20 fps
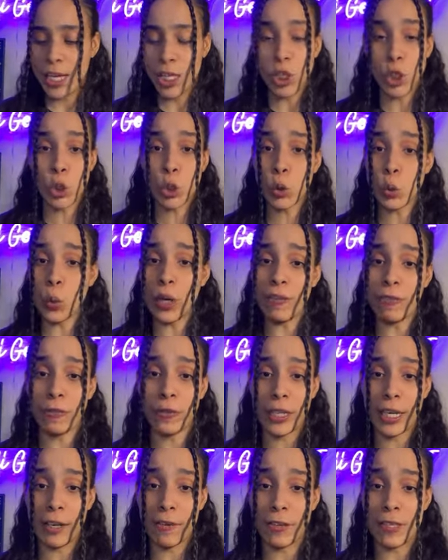
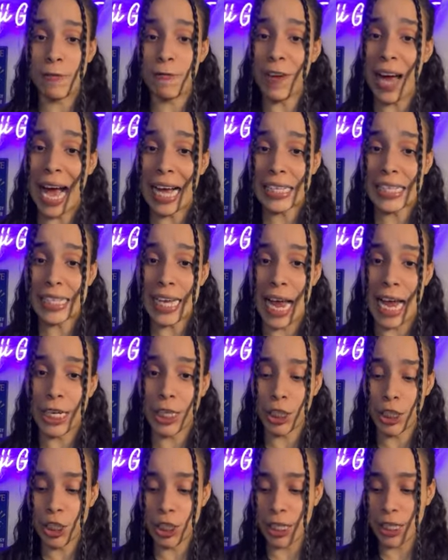swiftly, fast
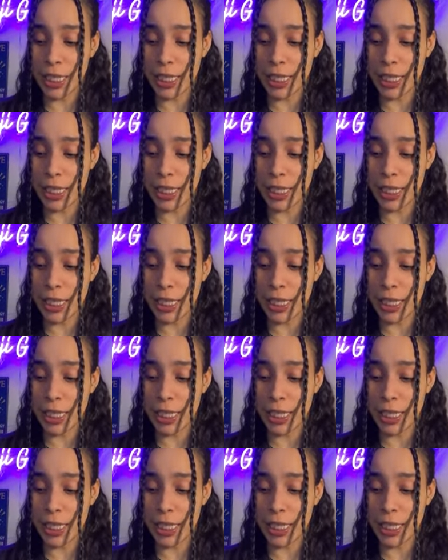energy.